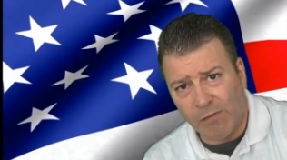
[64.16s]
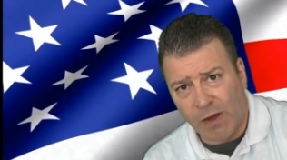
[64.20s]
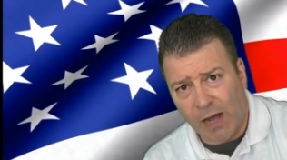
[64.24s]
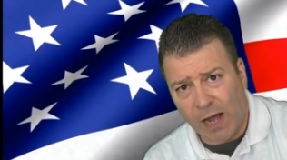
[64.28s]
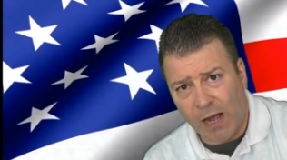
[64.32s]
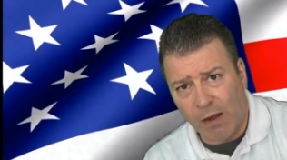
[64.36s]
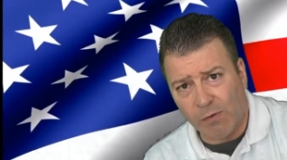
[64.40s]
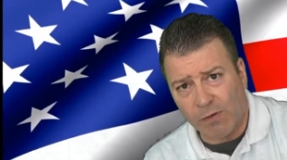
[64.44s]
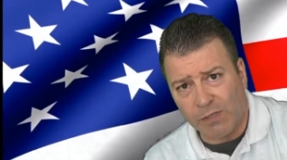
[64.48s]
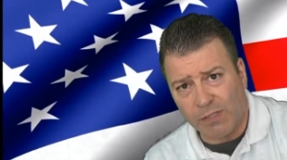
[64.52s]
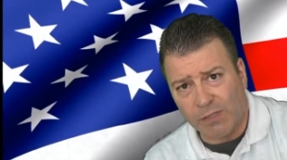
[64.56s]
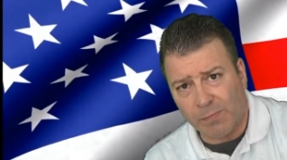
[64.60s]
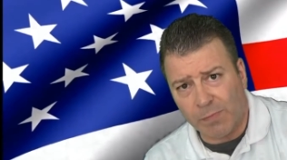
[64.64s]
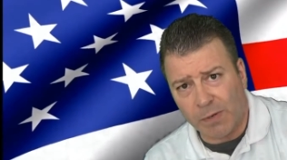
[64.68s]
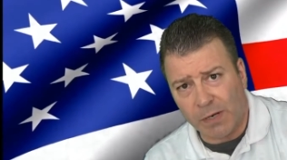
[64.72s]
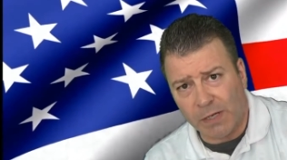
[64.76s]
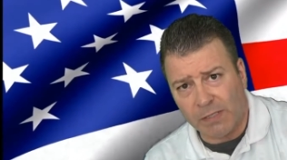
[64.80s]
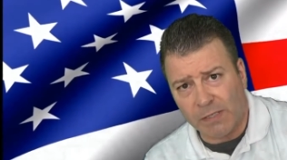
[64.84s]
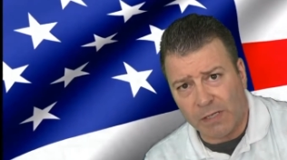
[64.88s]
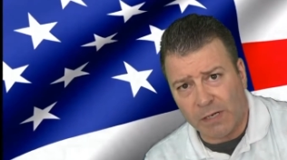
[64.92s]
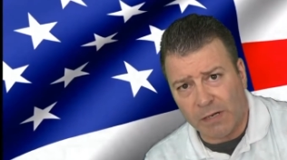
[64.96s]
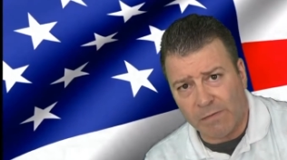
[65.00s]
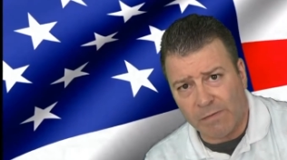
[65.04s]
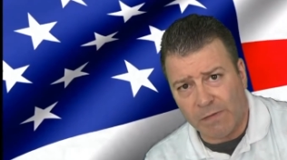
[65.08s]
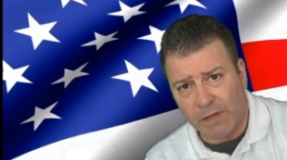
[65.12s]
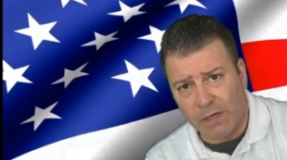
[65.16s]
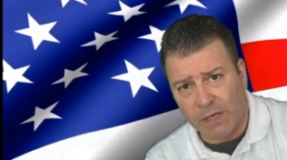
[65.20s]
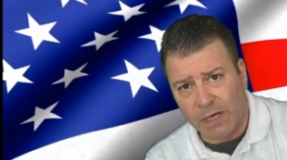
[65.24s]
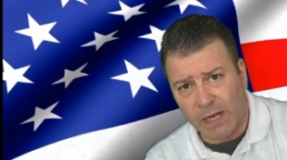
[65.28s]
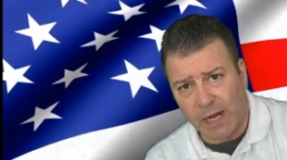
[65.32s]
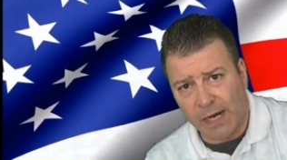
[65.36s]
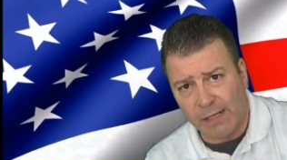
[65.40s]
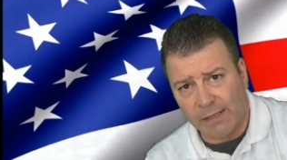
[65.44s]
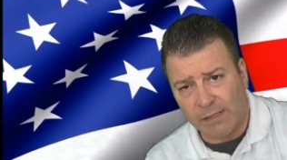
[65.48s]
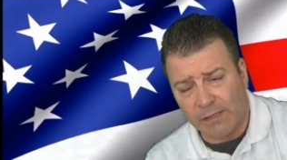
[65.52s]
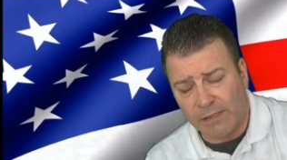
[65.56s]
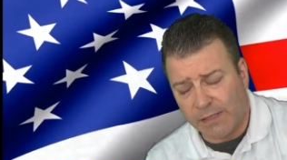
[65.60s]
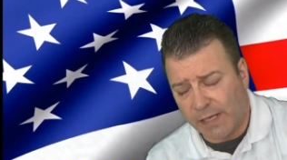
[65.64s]
I was the President of the
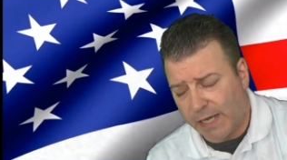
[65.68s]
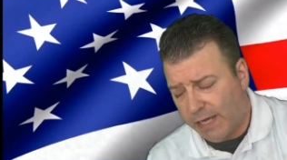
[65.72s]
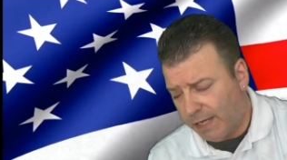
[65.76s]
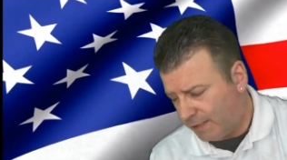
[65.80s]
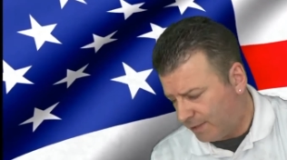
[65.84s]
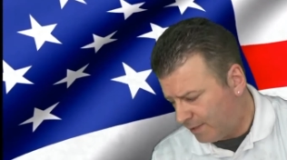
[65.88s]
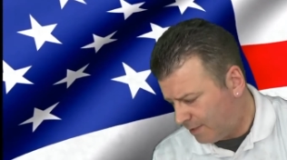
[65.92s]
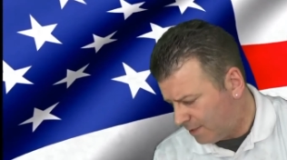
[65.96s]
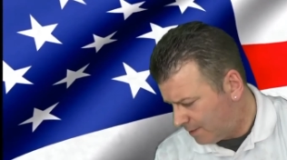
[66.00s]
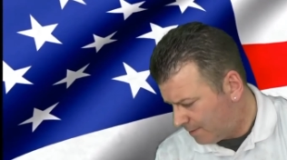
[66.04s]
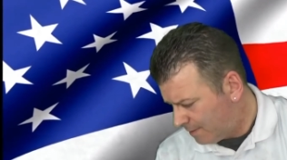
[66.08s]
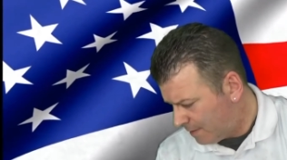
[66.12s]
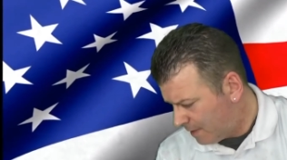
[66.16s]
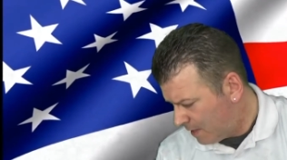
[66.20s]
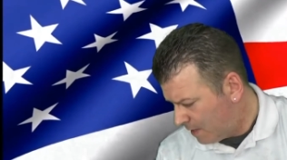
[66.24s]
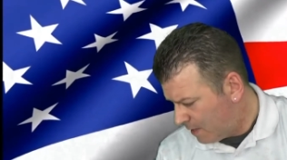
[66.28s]
United States.